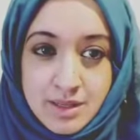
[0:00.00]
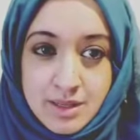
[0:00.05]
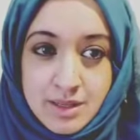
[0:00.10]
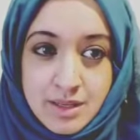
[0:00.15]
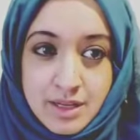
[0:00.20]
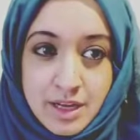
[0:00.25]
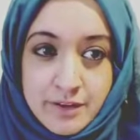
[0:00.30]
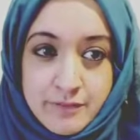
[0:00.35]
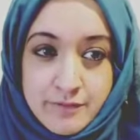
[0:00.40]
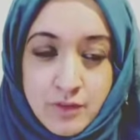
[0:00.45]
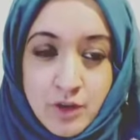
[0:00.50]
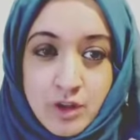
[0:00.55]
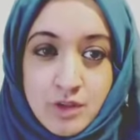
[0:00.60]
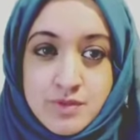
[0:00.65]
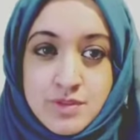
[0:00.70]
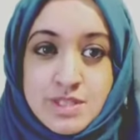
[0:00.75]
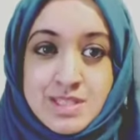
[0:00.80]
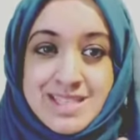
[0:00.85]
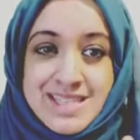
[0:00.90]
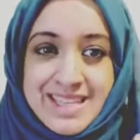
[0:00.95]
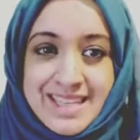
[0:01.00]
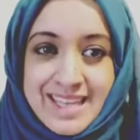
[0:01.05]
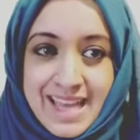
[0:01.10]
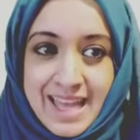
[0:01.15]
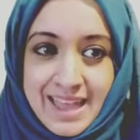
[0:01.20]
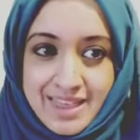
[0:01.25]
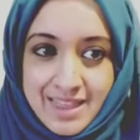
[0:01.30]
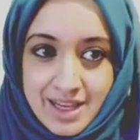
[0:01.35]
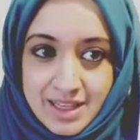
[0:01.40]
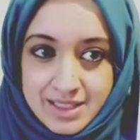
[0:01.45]
involved to
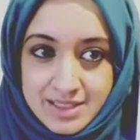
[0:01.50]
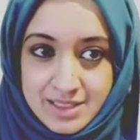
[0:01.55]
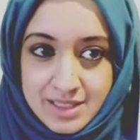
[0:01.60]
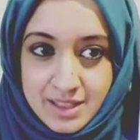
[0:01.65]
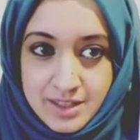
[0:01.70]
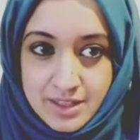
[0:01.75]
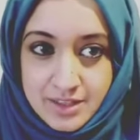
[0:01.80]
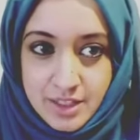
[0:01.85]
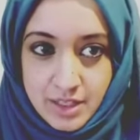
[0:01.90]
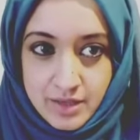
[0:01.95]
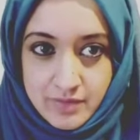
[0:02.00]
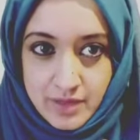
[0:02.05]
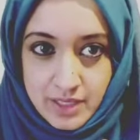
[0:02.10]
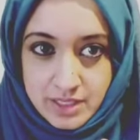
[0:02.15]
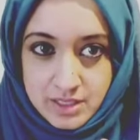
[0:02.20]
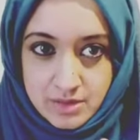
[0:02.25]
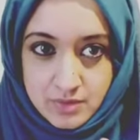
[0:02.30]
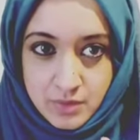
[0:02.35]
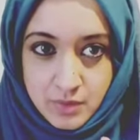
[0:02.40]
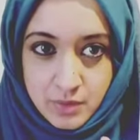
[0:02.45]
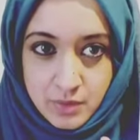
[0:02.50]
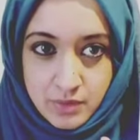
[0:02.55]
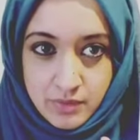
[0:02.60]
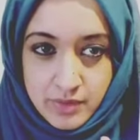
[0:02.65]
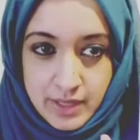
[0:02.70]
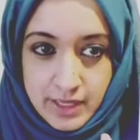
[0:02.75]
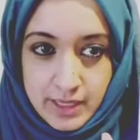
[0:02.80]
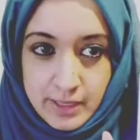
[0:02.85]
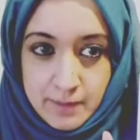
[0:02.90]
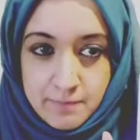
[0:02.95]
get that thing that you've asked for,
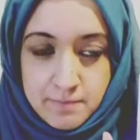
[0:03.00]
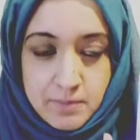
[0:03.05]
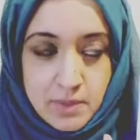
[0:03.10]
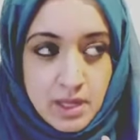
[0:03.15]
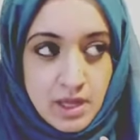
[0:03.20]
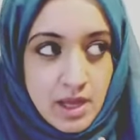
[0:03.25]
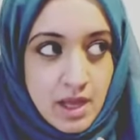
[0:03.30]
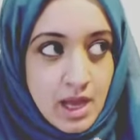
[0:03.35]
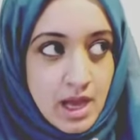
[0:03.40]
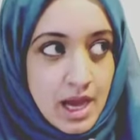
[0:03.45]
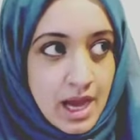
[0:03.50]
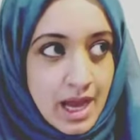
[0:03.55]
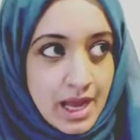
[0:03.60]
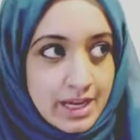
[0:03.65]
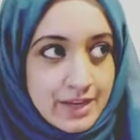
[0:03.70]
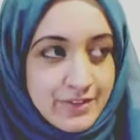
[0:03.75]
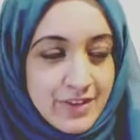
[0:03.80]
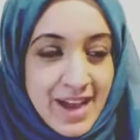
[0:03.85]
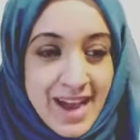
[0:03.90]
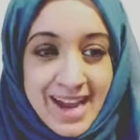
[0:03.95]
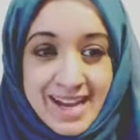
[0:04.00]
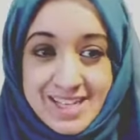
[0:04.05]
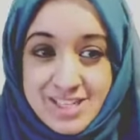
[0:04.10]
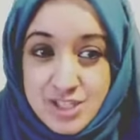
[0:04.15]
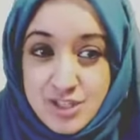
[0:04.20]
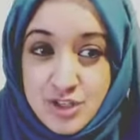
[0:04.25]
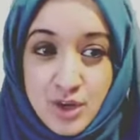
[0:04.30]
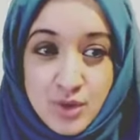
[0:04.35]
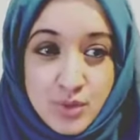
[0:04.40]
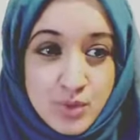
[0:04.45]
right? And if it
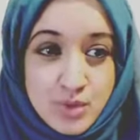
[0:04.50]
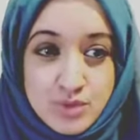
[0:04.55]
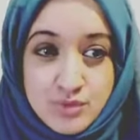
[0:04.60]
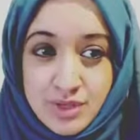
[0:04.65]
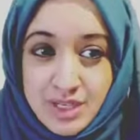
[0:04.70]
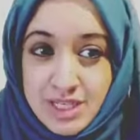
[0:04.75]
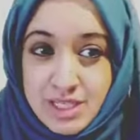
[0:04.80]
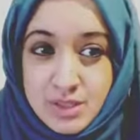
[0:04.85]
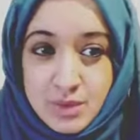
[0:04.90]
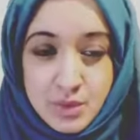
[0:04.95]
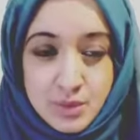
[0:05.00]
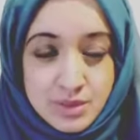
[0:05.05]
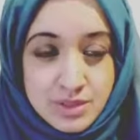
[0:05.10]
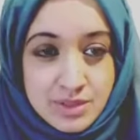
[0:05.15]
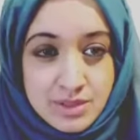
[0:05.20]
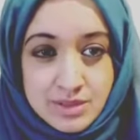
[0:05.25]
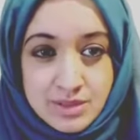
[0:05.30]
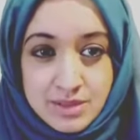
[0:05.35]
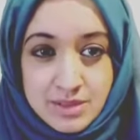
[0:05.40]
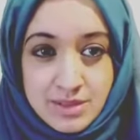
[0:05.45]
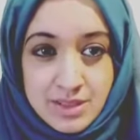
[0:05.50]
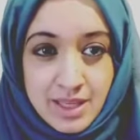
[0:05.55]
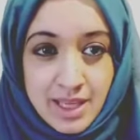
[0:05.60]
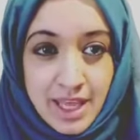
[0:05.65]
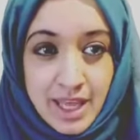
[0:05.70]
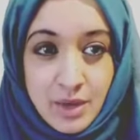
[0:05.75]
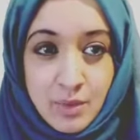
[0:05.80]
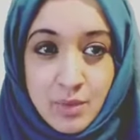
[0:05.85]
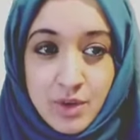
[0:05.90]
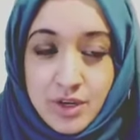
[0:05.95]
hasn't got those resources,
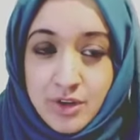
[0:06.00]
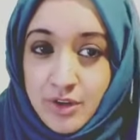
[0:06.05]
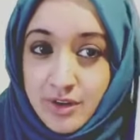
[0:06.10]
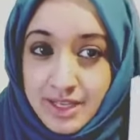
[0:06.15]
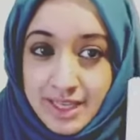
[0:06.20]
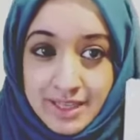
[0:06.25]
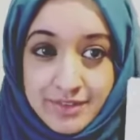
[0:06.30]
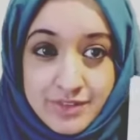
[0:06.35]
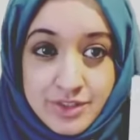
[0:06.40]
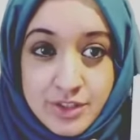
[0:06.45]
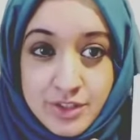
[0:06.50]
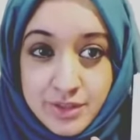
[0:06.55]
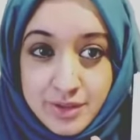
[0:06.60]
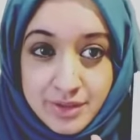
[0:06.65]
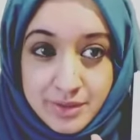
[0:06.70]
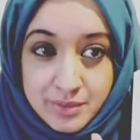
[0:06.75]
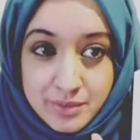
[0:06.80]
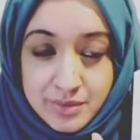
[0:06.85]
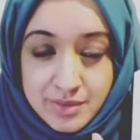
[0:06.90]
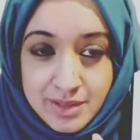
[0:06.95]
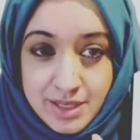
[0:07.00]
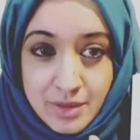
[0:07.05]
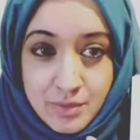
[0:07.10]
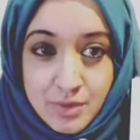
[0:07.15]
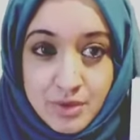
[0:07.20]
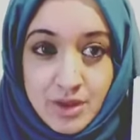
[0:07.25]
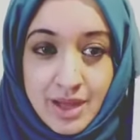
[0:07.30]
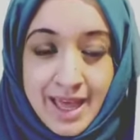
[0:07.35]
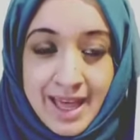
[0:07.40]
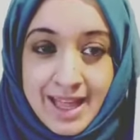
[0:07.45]
it will not give it to you. It will
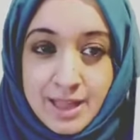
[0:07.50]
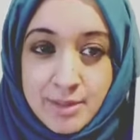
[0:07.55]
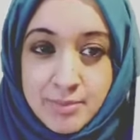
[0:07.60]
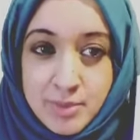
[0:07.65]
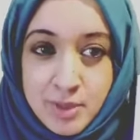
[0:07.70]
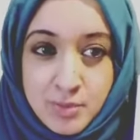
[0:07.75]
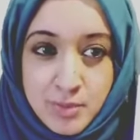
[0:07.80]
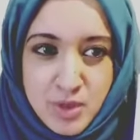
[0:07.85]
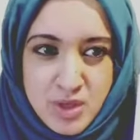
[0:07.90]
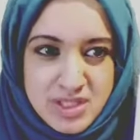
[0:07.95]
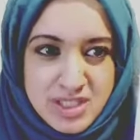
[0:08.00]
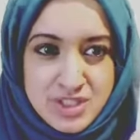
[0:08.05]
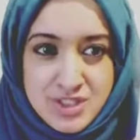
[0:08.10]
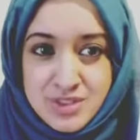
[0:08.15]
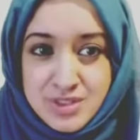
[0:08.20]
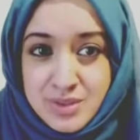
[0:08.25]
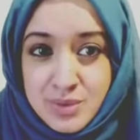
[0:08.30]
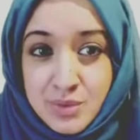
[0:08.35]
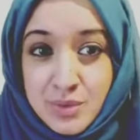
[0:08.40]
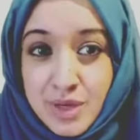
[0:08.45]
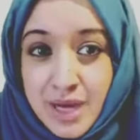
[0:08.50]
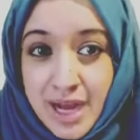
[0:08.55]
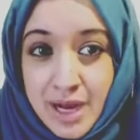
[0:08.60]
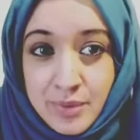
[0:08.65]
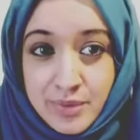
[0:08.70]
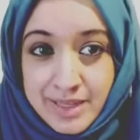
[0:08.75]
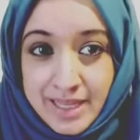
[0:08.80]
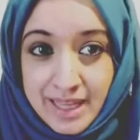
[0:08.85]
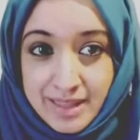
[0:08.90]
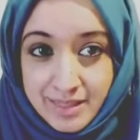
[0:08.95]
not help you because it doesn't know how to
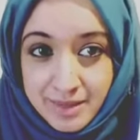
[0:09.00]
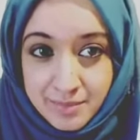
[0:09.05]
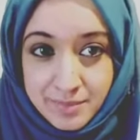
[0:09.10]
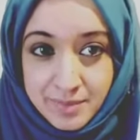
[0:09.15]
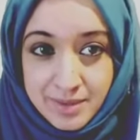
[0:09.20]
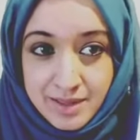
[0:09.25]
get them,